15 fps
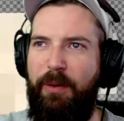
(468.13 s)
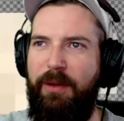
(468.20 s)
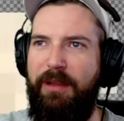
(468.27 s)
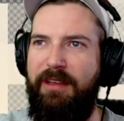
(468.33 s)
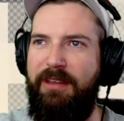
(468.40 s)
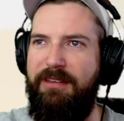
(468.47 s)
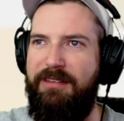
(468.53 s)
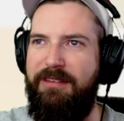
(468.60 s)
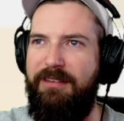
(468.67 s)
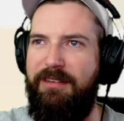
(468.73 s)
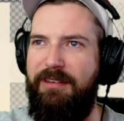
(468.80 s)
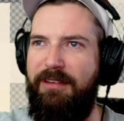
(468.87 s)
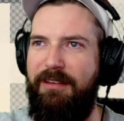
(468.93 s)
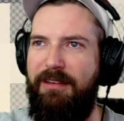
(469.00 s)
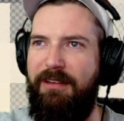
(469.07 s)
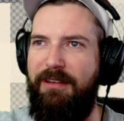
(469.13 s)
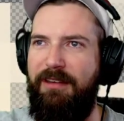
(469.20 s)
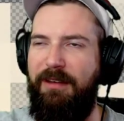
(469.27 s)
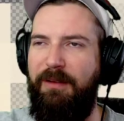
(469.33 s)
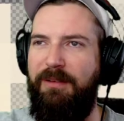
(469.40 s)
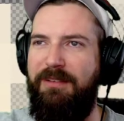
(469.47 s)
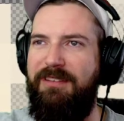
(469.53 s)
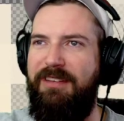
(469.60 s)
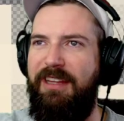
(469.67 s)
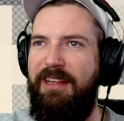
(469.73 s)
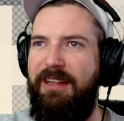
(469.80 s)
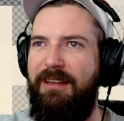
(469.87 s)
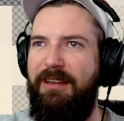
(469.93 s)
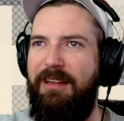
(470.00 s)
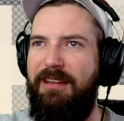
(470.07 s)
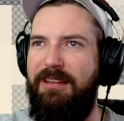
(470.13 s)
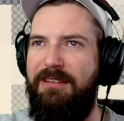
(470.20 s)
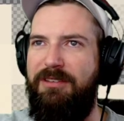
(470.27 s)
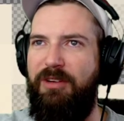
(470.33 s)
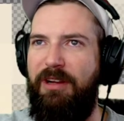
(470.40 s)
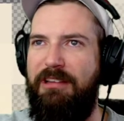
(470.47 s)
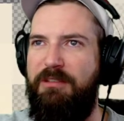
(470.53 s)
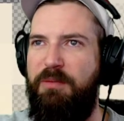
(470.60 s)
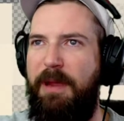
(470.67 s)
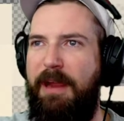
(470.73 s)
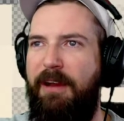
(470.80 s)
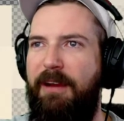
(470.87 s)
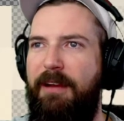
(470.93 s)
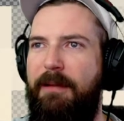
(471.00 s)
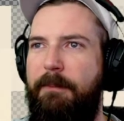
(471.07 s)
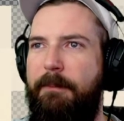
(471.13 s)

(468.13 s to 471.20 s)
is, you can see, is transparent.